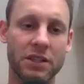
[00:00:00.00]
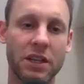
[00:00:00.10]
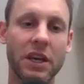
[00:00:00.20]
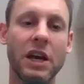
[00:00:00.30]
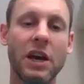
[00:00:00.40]

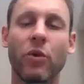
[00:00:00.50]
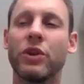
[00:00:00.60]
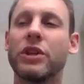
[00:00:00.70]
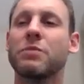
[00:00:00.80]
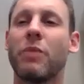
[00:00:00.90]
And
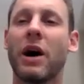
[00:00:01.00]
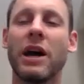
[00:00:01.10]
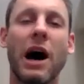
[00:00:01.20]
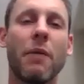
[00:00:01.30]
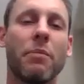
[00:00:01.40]
with this
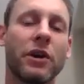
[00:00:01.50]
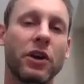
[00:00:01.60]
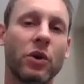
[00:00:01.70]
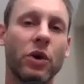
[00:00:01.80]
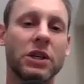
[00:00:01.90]
myopic
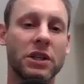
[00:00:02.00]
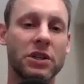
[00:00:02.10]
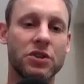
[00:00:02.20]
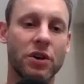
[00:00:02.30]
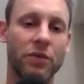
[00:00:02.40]
US
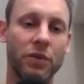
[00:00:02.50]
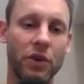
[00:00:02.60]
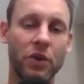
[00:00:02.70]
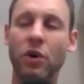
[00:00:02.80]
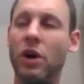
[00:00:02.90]
centric
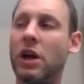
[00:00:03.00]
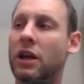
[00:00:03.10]
view